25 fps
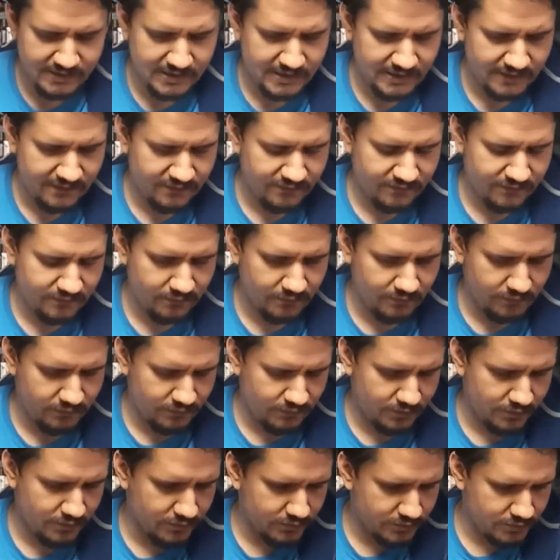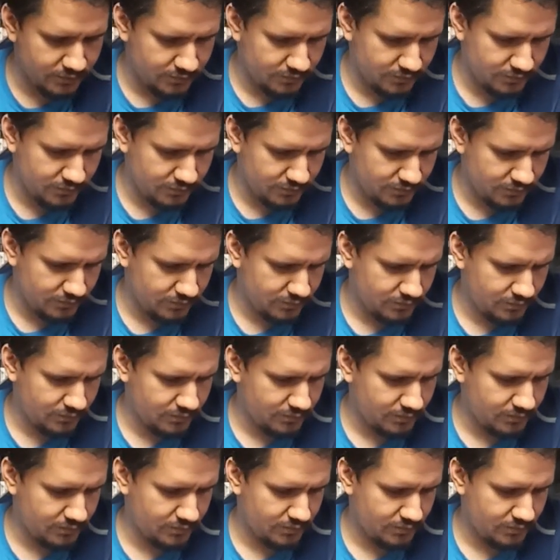that's local,